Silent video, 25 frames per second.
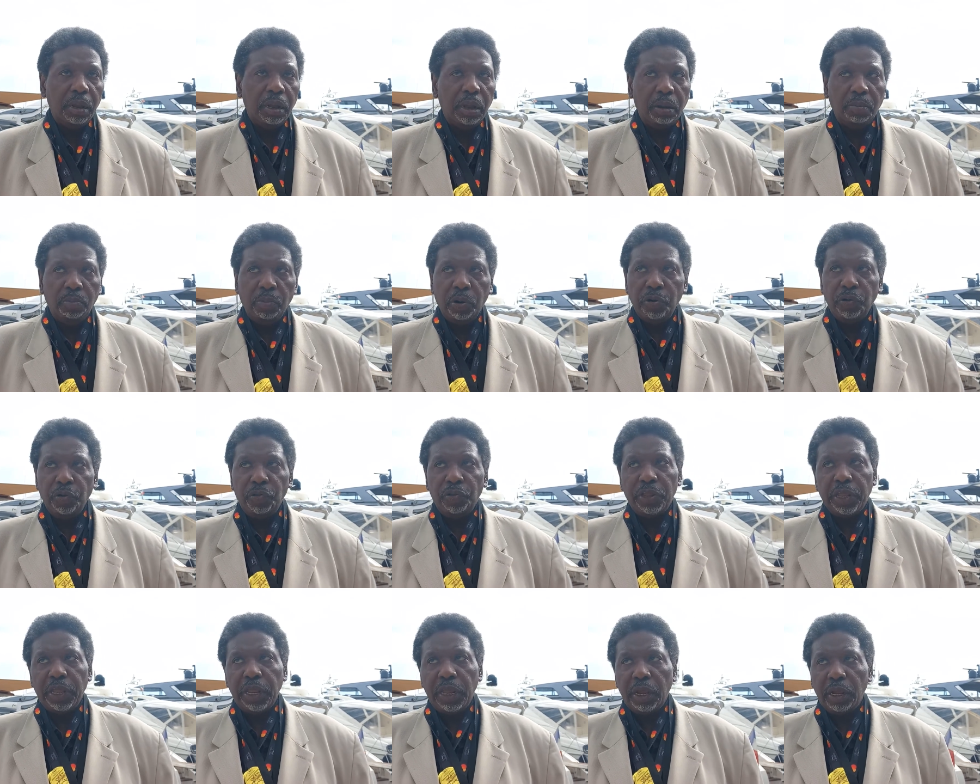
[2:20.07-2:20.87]
Martin
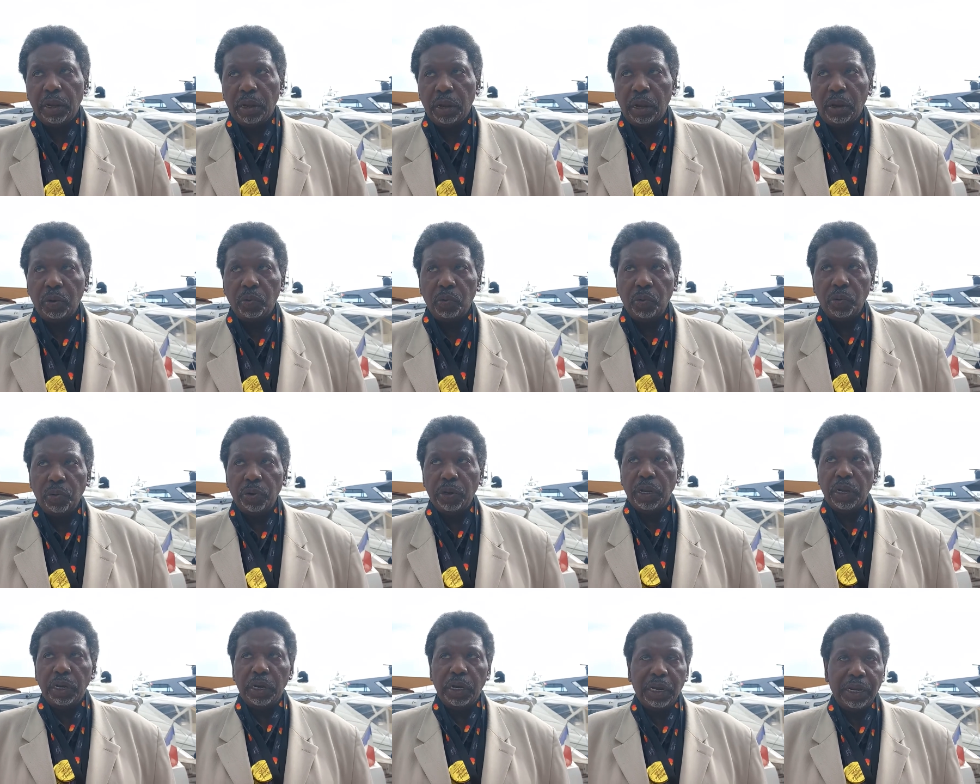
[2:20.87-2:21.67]
Luther King wrote
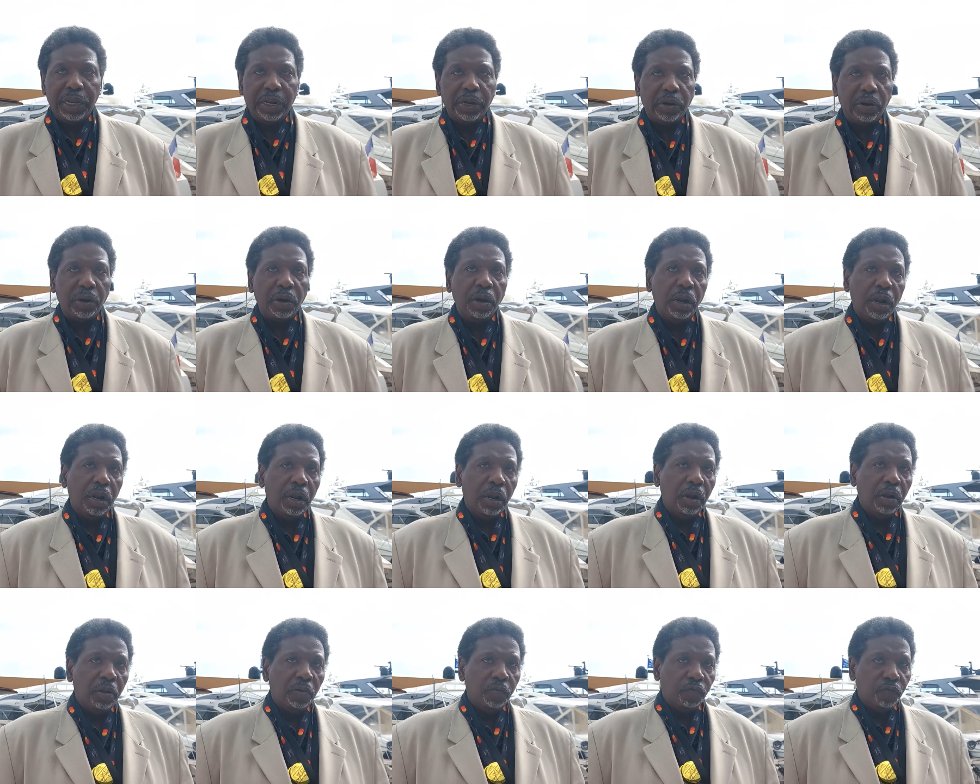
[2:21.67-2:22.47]
a letter
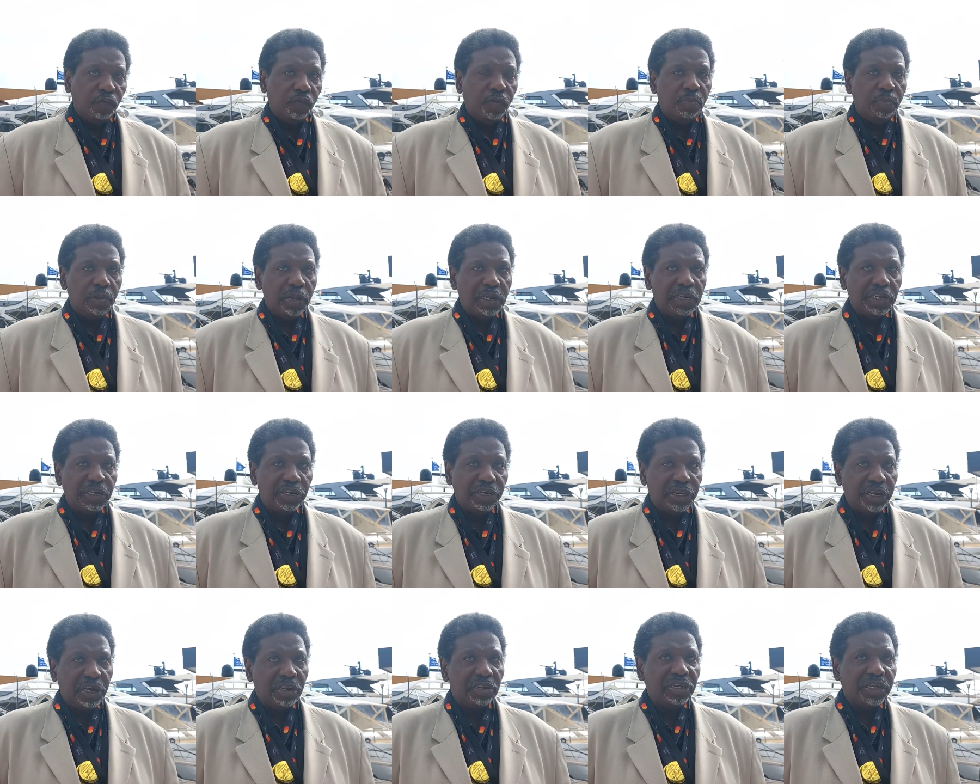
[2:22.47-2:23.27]
from his
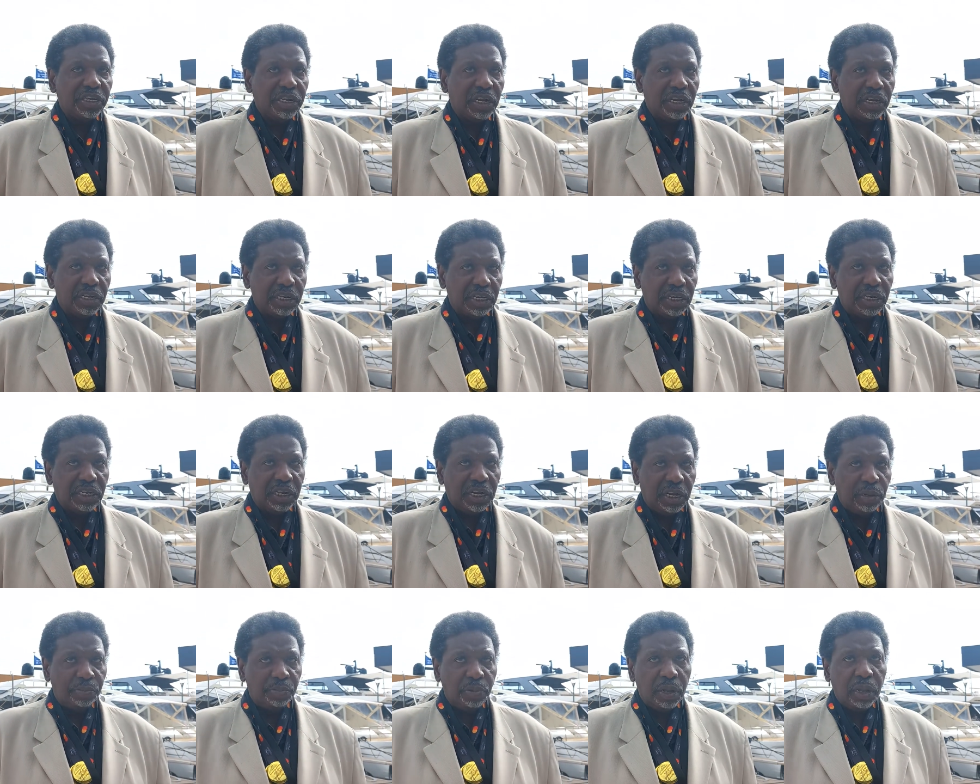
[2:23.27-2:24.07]
jail cell at the
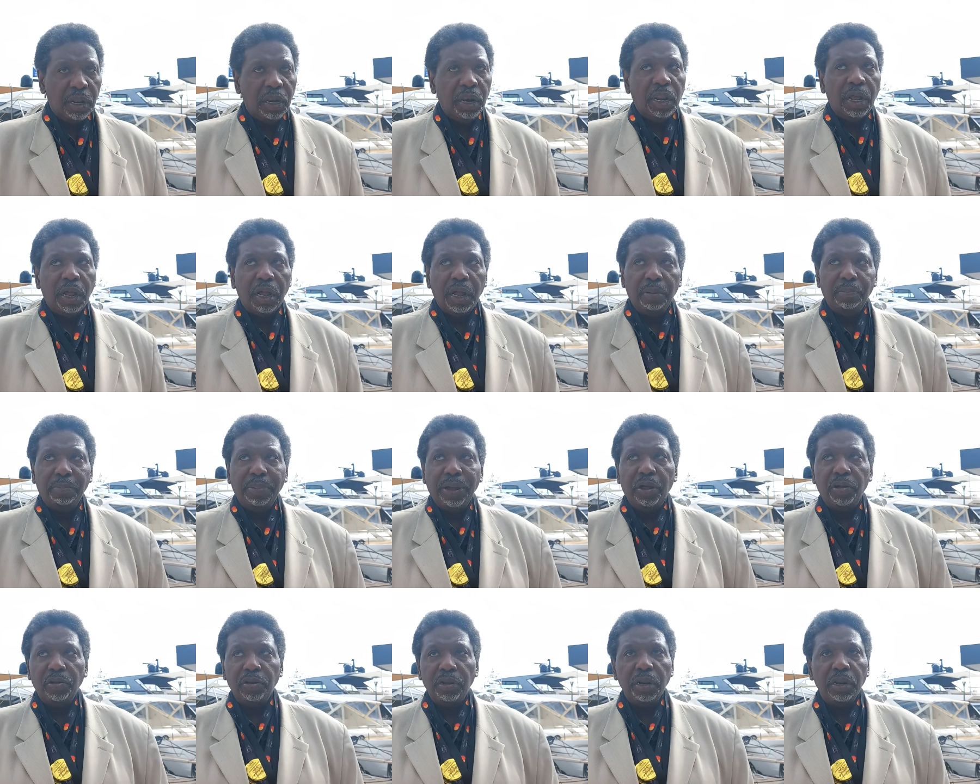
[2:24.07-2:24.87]
time
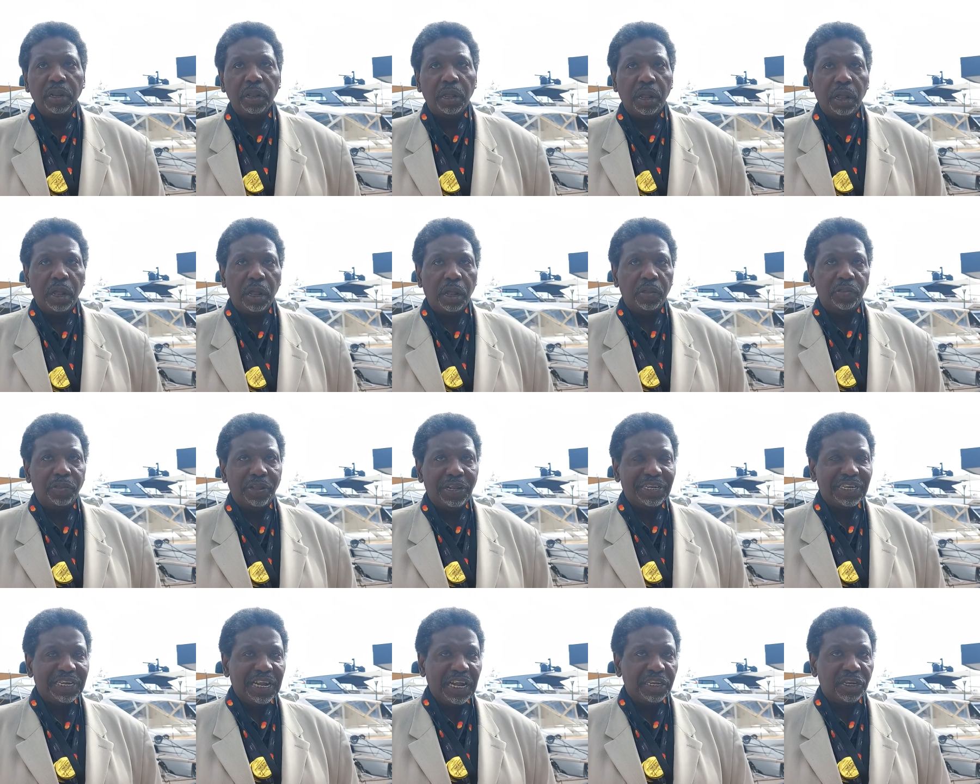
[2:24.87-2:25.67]
about the
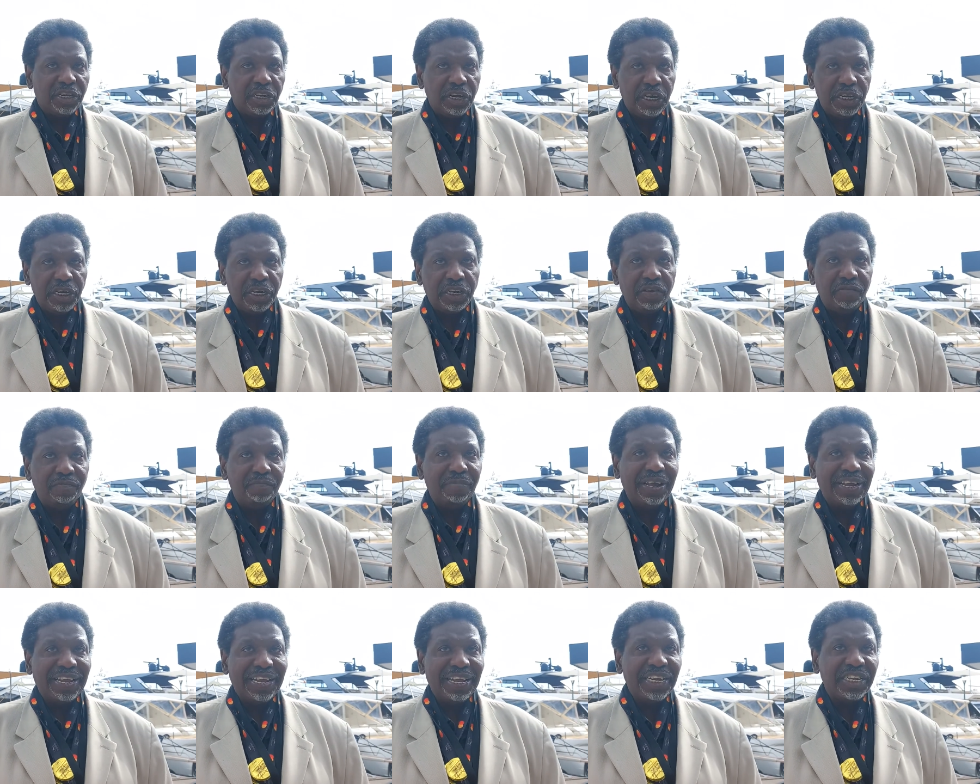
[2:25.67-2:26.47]
assassination of
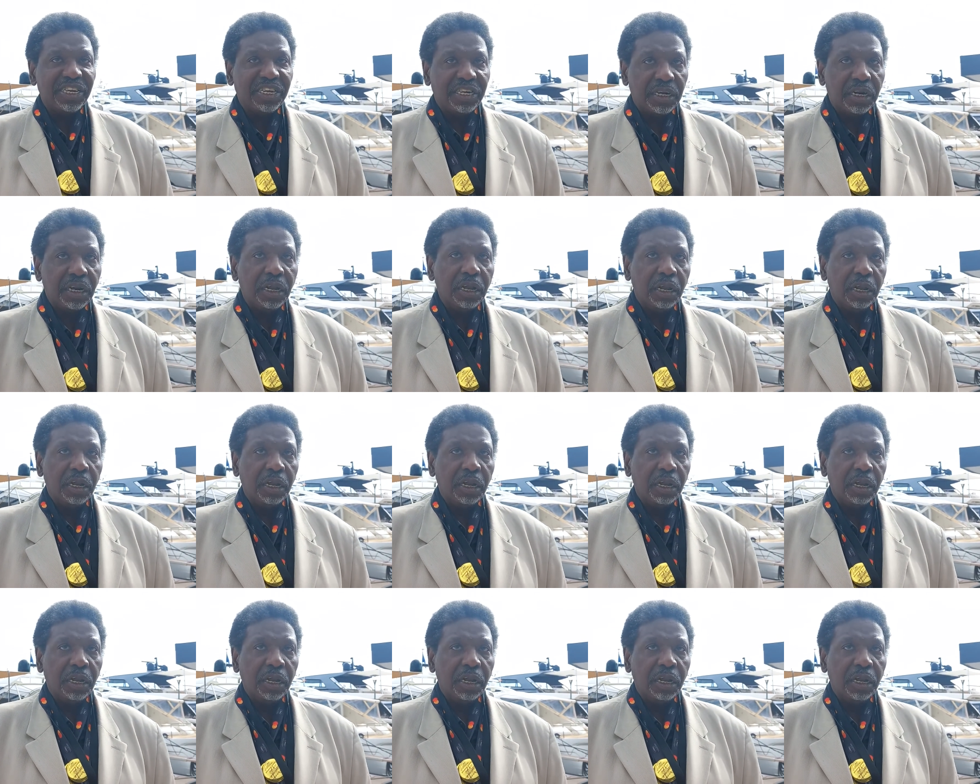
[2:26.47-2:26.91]
my cousin,